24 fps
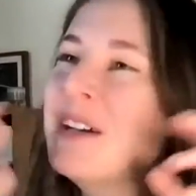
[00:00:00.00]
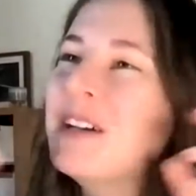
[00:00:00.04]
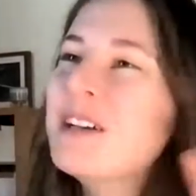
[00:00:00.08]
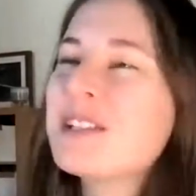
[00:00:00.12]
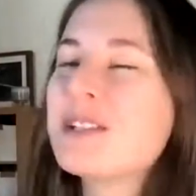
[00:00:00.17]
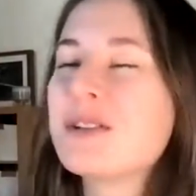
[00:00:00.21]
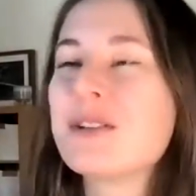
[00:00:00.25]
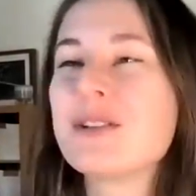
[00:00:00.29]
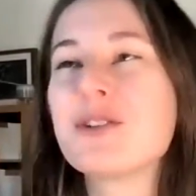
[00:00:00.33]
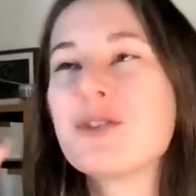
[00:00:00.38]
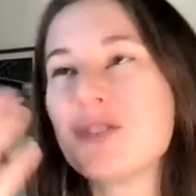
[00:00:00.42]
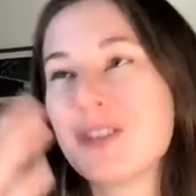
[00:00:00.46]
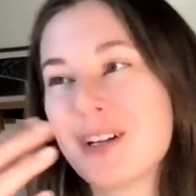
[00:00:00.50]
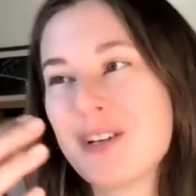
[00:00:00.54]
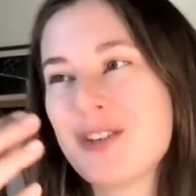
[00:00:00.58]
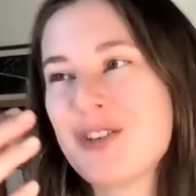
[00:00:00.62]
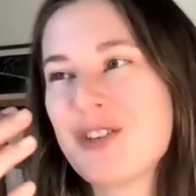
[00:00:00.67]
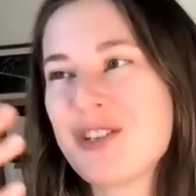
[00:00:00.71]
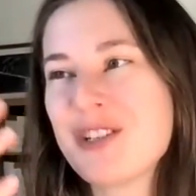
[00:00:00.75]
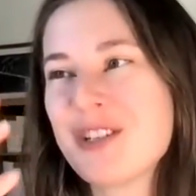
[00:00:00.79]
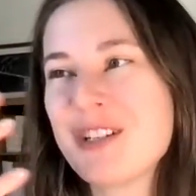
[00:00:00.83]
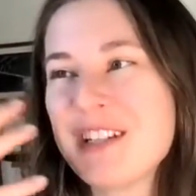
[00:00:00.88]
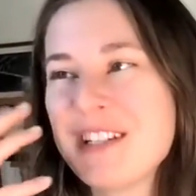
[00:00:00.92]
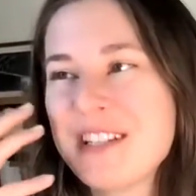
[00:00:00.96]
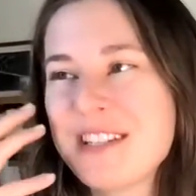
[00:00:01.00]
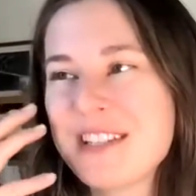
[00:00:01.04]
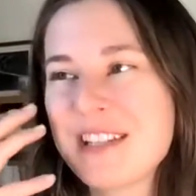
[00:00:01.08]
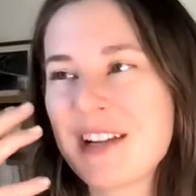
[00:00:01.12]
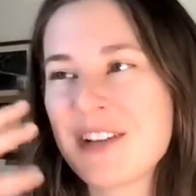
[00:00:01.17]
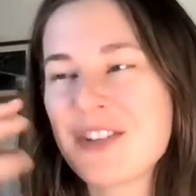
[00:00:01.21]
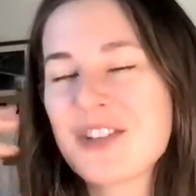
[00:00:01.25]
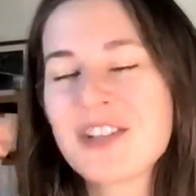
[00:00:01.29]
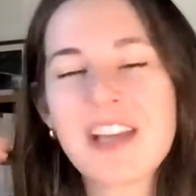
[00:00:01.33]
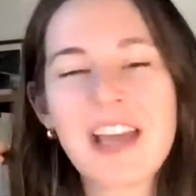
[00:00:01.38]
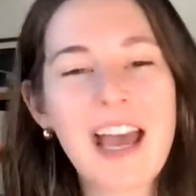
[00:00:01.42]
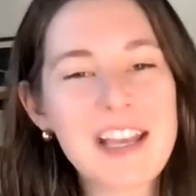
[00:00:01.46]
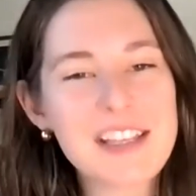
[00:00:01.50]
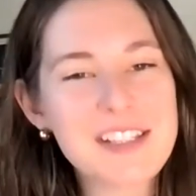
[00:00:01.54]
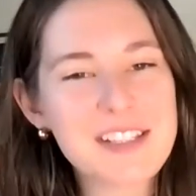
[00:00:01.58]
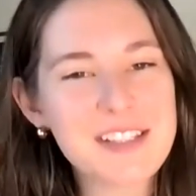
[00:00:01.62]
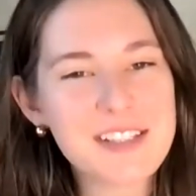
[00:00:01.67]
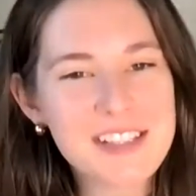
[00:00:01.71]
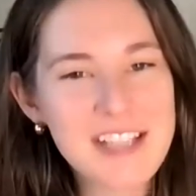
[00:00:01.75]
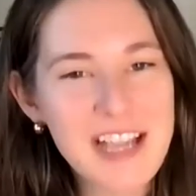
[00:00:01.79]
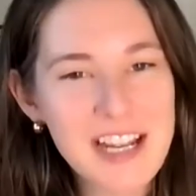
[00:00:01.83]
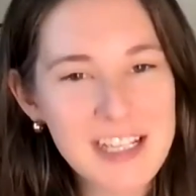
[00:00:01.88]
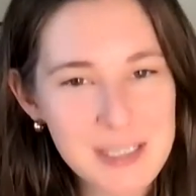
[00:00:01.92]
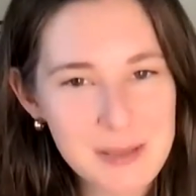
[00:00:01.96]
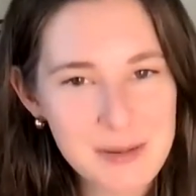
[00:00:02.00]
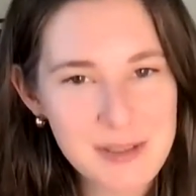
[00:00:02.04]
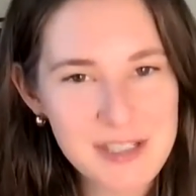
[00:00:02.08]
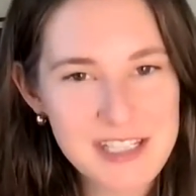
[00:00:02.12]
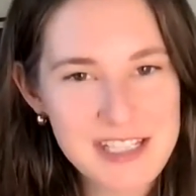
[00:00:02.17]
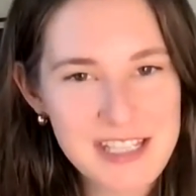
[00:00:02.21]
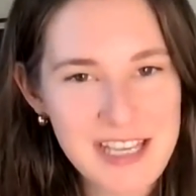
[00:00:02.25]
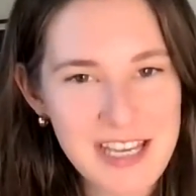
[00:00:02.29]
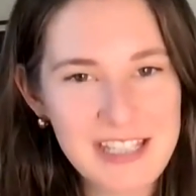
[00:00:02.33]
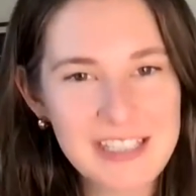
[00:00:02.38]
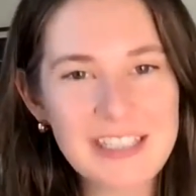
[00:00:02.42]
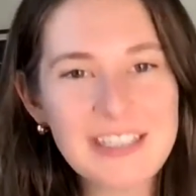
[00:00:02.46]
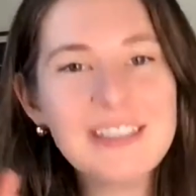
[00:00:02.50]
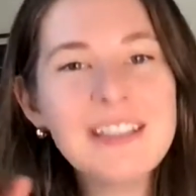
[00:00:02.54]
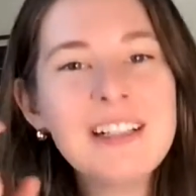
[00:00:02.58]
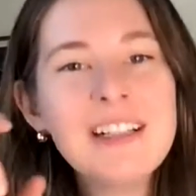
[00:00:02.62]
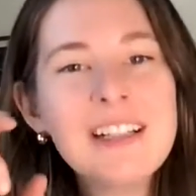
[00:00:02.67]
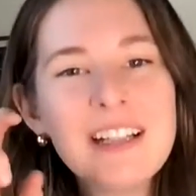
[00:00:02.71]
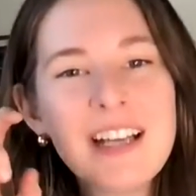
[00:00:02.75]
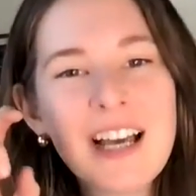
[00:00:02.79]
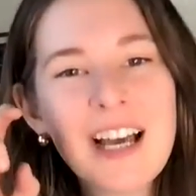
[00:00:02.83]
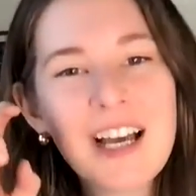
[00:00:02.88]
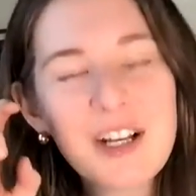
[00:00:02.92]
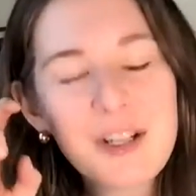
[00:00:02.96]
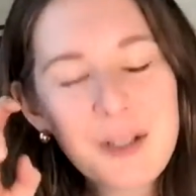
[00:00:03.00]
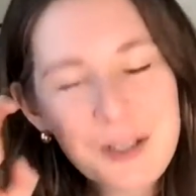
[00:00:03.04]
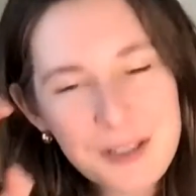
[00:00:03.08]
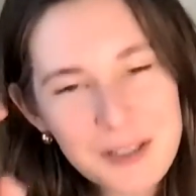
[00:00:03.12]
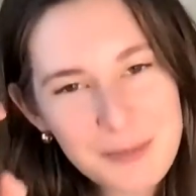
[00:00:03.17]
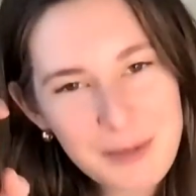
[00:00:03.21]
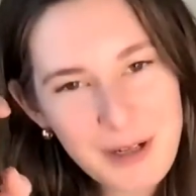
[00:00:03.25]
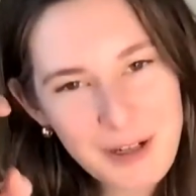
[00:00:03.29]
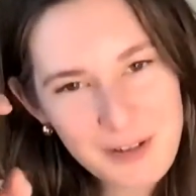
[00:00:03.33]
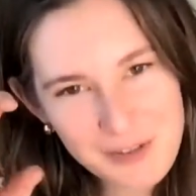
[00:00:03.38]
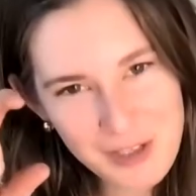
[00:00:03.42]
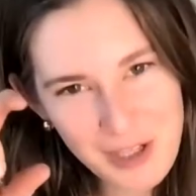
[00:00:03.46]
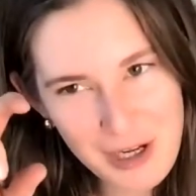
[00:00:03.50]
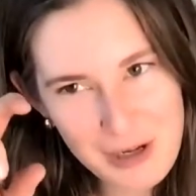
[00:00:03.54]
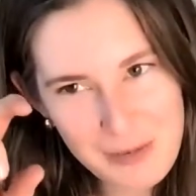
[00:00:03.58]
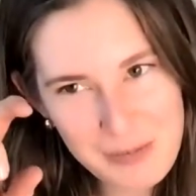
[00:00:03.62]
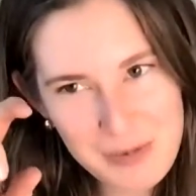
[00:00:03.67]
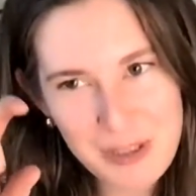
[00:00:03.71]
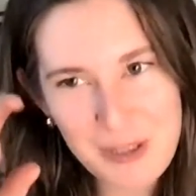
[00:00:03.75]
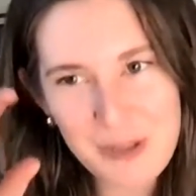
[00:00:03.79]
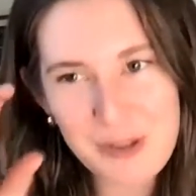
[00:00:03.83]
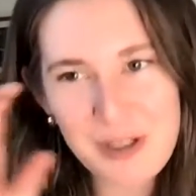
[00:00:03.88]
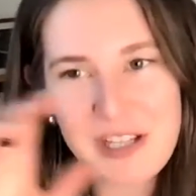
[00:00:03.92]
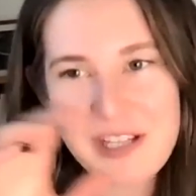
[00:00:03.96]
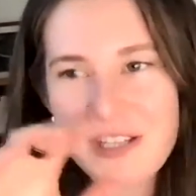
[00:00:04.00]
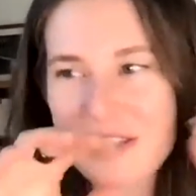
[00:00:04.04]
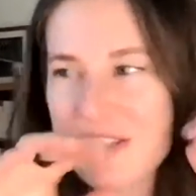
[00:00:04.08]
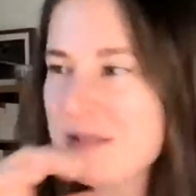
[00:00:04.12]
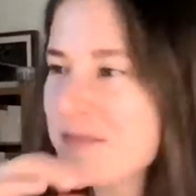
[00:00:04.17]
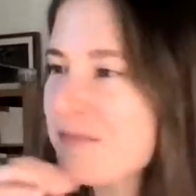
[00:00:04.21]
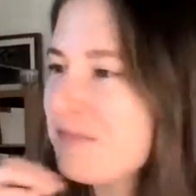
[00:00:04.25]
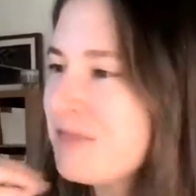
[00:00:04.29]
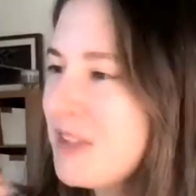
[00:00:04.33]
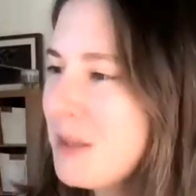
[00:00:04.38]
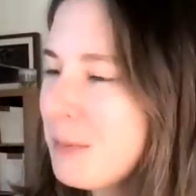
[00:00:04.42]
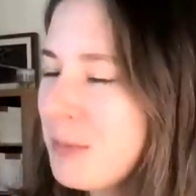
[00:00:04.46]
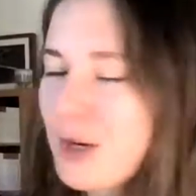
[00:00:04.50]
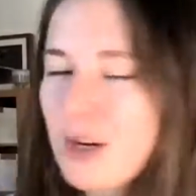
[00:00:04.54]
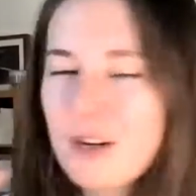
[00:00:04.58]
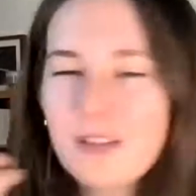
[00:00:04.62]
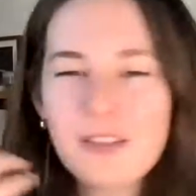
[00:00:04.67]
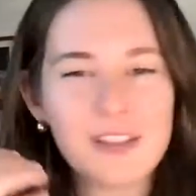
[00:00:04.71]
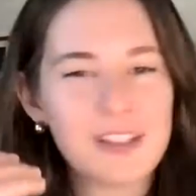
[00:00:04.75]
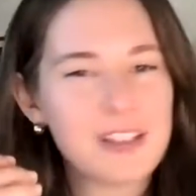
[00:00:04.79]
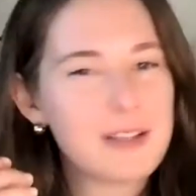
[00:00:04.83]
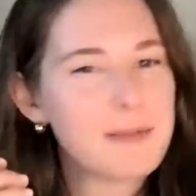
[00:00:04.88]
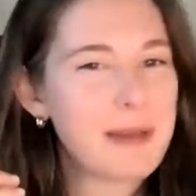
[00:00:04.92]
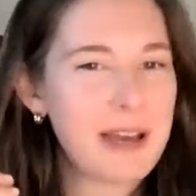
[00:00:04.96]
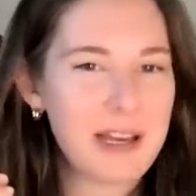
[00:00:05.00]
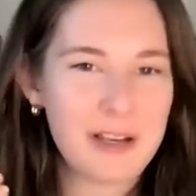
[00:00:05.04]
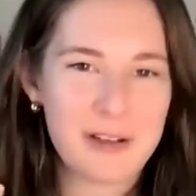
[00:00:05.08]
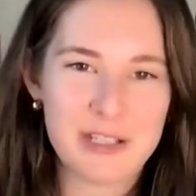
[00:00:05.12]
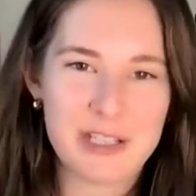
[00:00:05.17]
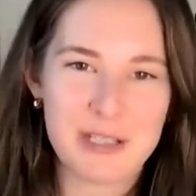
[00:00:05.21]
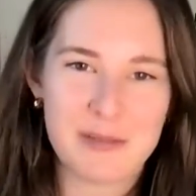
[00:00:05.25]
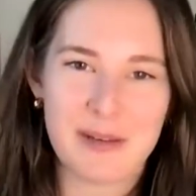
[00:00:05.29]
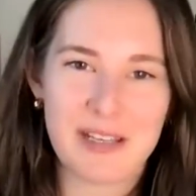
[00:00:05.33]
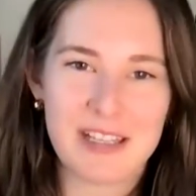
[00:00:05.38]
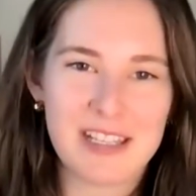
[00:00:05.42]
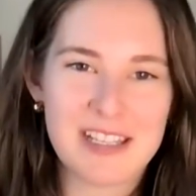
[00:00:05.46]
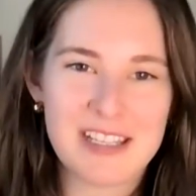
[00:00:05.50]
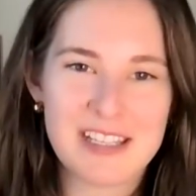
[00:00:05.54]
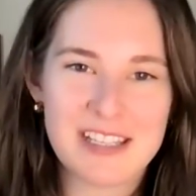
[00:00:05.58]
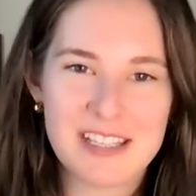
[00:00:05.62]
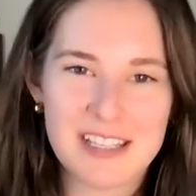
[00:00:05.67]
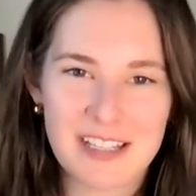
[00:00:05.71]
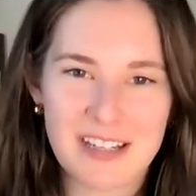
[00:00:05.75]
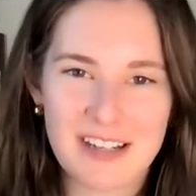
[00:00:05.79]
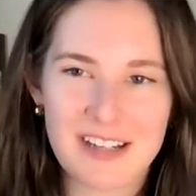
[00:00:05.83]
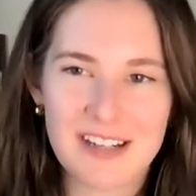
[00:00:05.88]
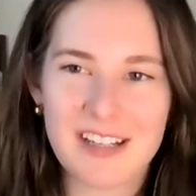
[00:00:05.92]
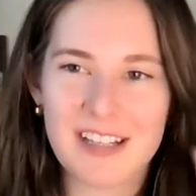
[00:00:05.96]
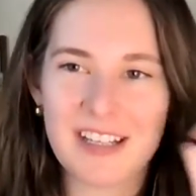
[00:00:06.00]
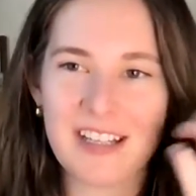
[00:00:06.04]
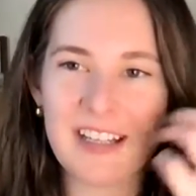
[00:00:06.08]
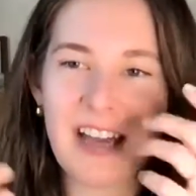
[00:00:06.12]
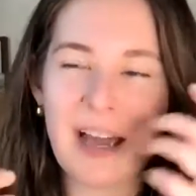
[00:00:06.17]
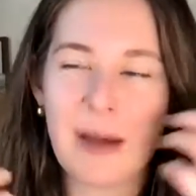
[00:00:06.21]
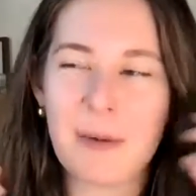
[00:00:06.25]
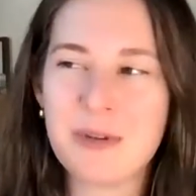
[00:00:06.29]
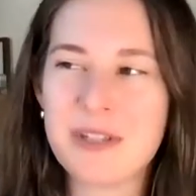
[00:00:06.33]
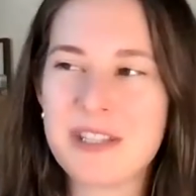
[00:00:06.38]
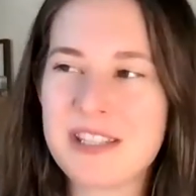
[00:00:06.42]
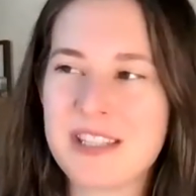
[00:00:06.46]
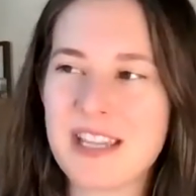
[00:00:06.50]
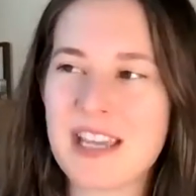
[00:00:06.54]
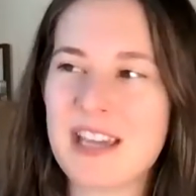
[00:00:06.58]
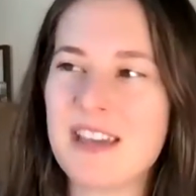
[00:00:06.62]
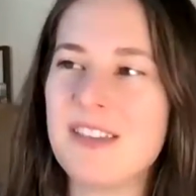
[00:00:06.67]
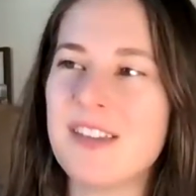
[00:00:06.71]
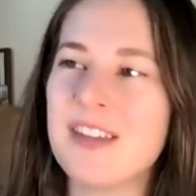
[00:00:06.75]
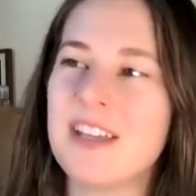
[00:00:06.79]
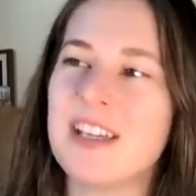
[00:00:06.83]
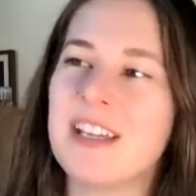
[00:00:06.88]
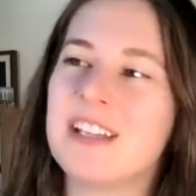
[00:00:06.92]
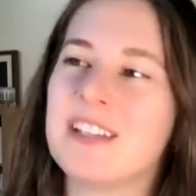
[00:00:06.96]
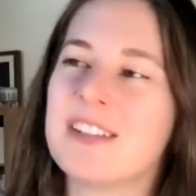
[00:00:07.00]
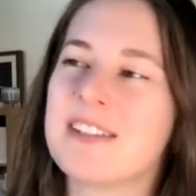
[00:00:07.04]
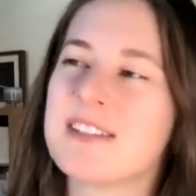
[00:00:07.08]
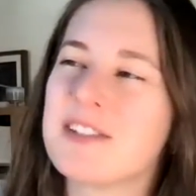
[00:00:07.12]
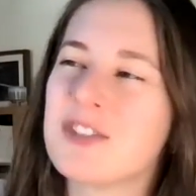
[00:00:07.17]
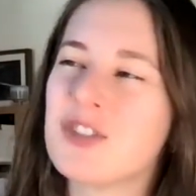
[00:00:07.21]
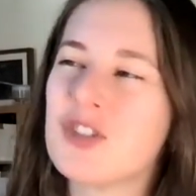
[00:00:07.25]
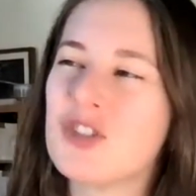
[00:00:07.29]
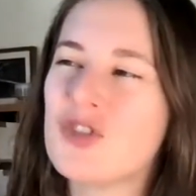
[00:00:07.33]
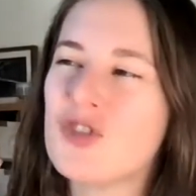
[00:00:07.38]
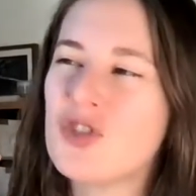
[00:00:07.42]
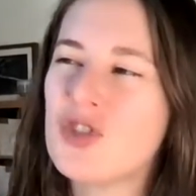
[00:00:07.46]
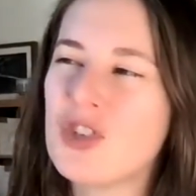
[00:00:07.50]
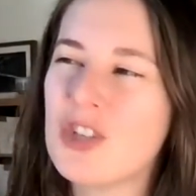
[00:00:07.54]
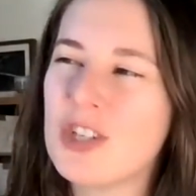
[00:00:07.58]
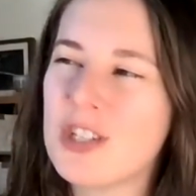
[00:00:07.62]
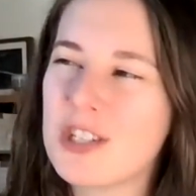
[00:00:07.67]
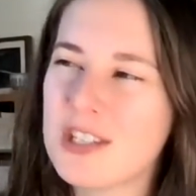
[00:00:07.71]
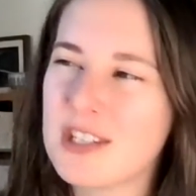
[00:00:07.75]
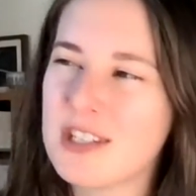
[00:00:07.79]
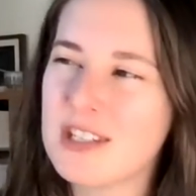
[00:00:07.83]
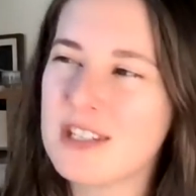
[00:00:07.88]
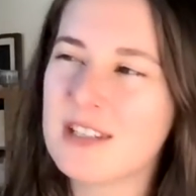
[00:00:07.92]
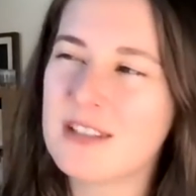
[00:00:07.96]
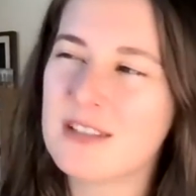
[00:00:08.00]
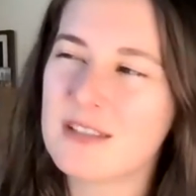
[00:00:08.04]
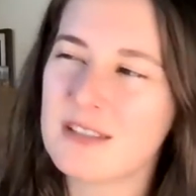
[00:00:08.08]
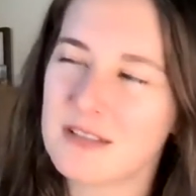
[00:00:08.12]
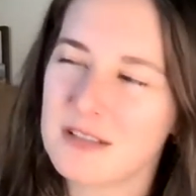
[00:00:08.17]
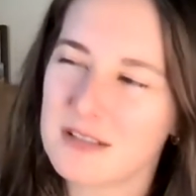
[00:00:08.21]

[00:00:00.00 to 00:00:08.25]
So the structure is such that it has a tiny bit of tannin, a good amount of phenolic bitterness, perfectly balanced by the acidity. I would say that it's just